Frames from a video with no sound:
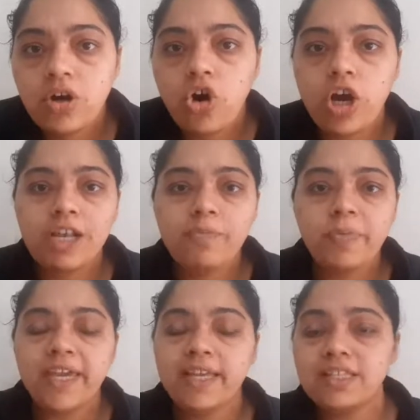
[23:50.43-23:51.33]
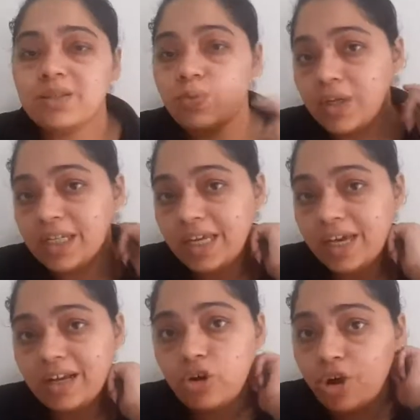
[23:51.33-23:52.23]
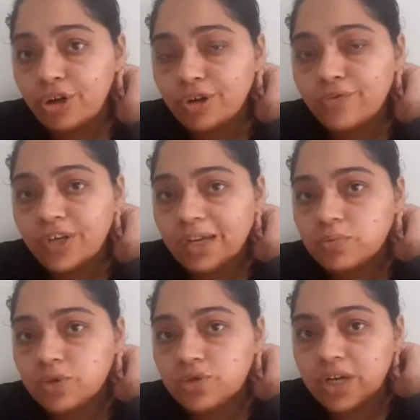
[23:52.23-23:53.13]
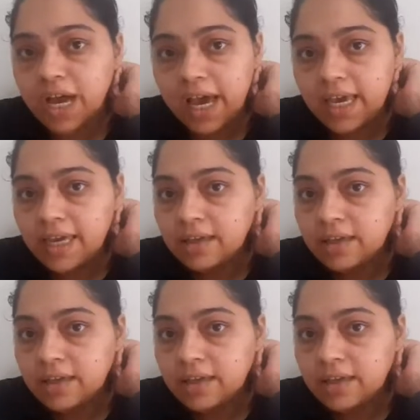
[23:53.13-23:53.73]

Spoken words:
Oil paints will take a lot of time to dry.